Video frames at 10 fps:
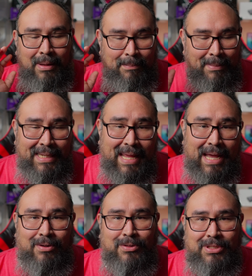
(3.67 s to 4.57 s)
Mint
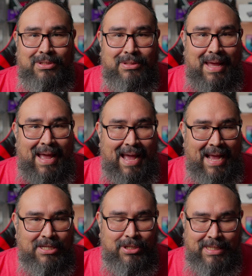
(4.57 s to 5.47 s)
House
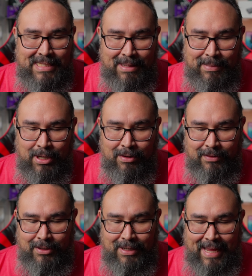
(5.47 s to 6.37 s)
actually sent me
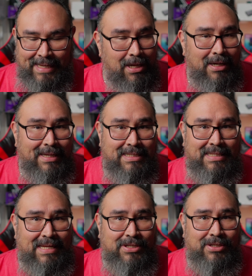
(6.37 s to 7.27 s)
over a docking
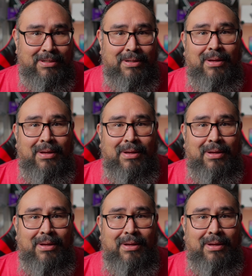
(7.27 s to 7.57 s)
station,